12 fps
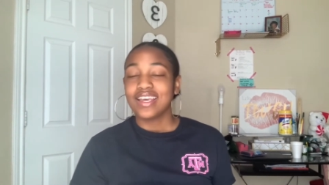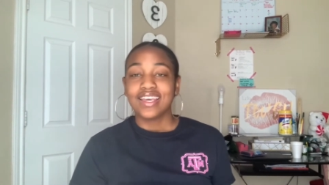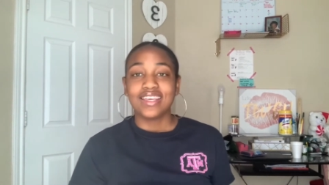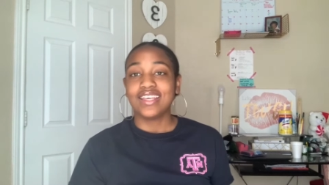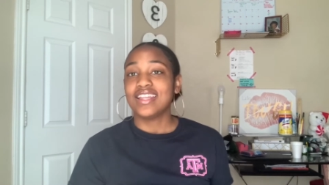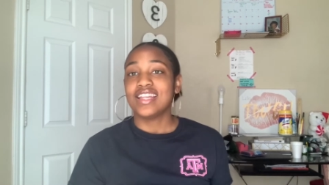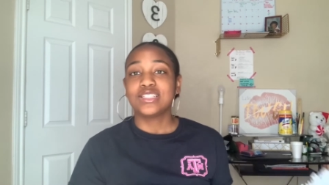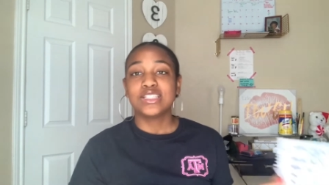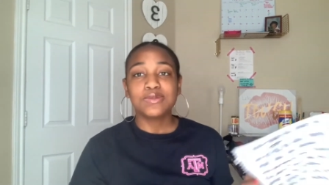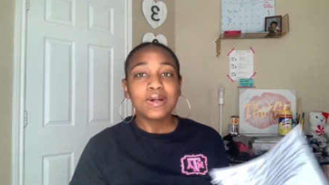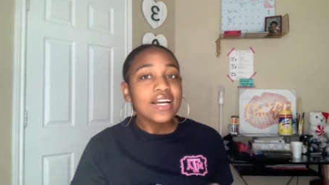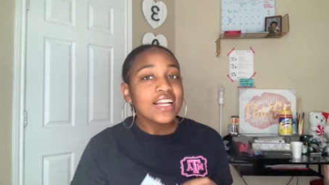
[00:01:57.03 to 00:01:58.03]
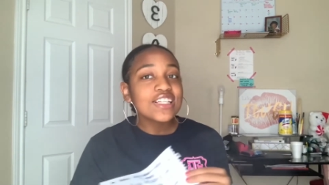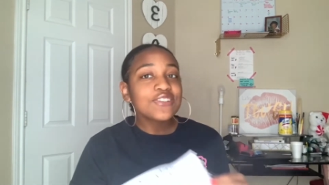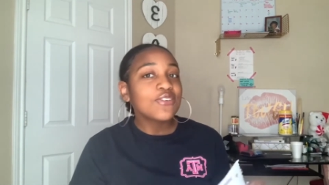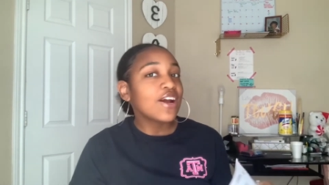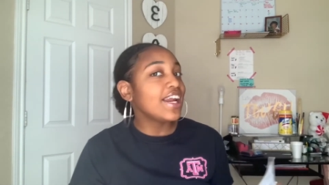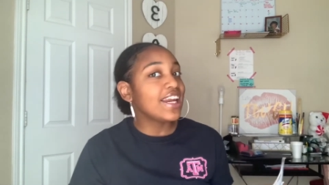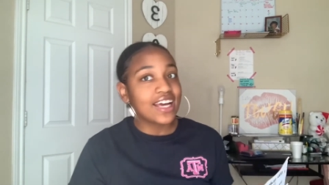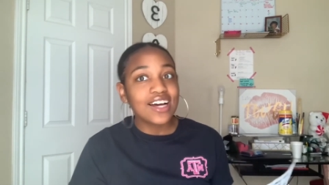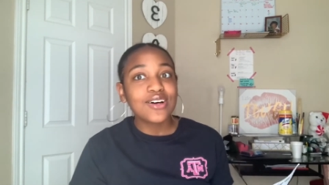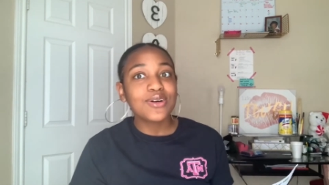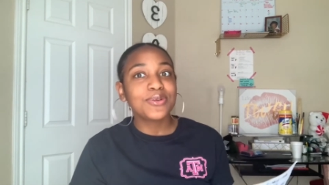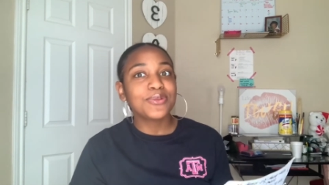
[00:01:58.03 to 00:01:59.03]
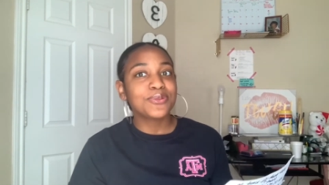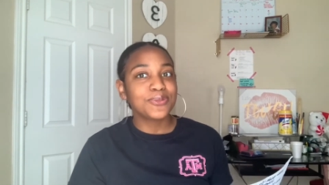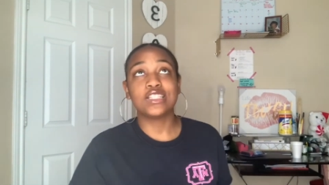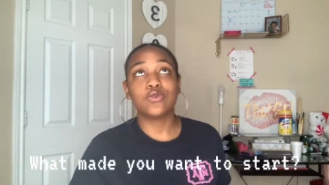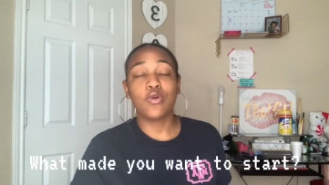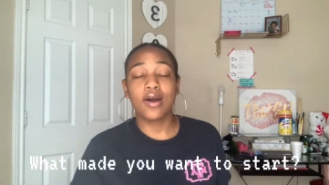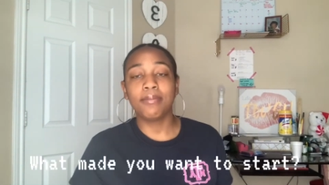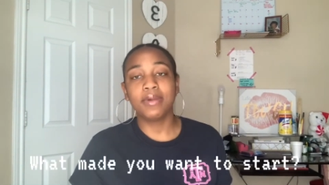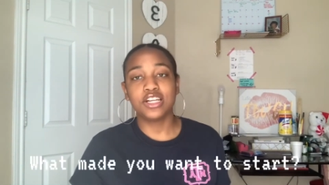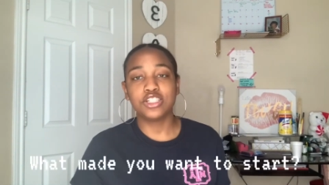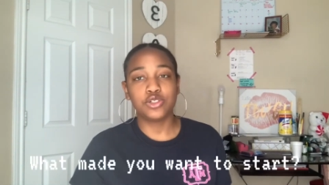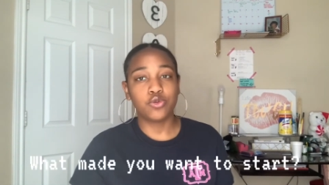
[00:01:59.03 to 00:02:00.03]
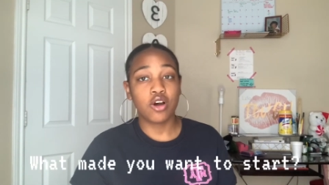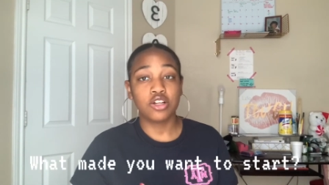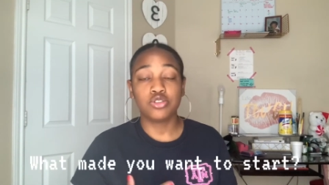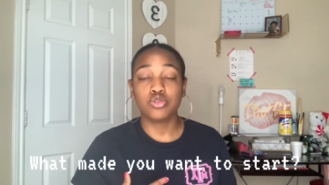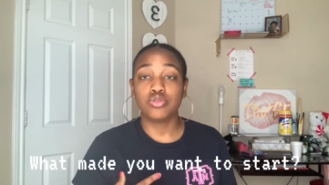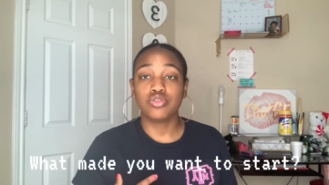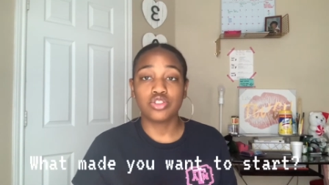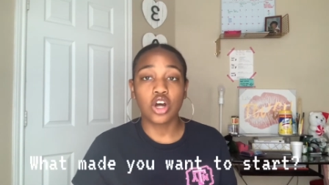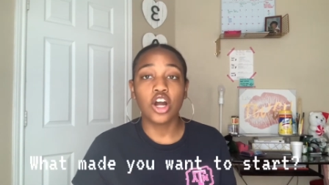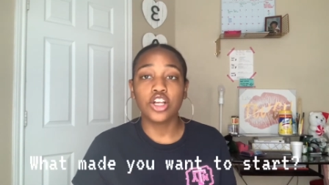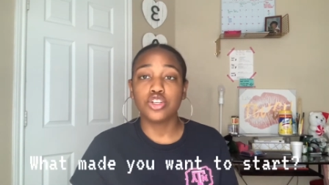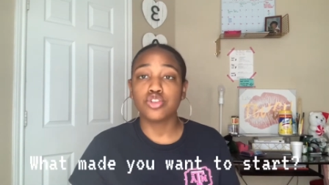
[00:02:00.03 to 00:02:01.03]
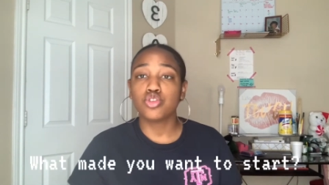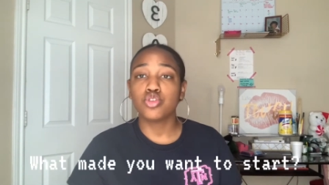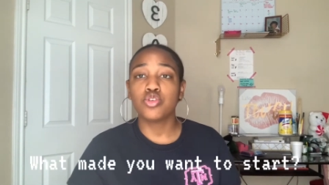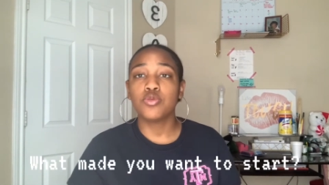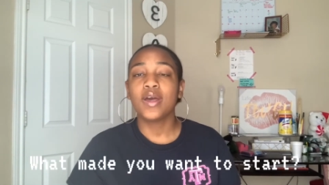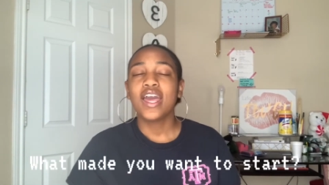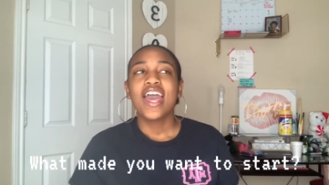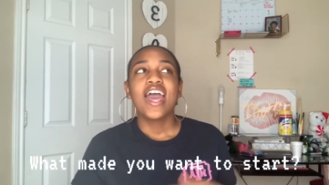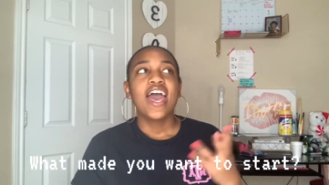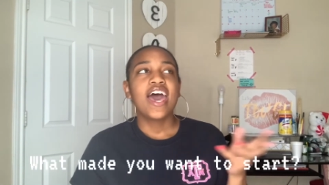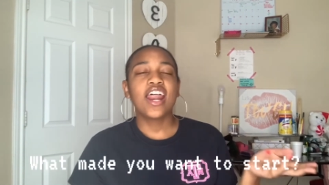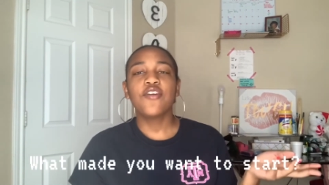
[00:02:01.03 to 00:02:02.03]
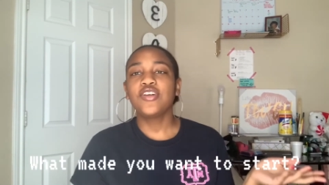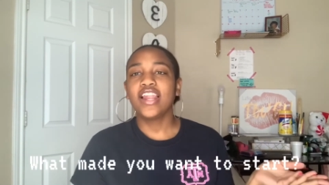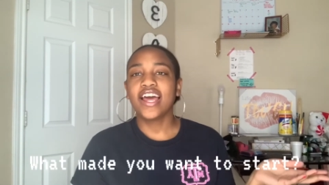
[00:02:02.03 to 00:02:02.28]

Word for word: yeah, that's just what it is right now. What made you want to start YouTube? And I feel like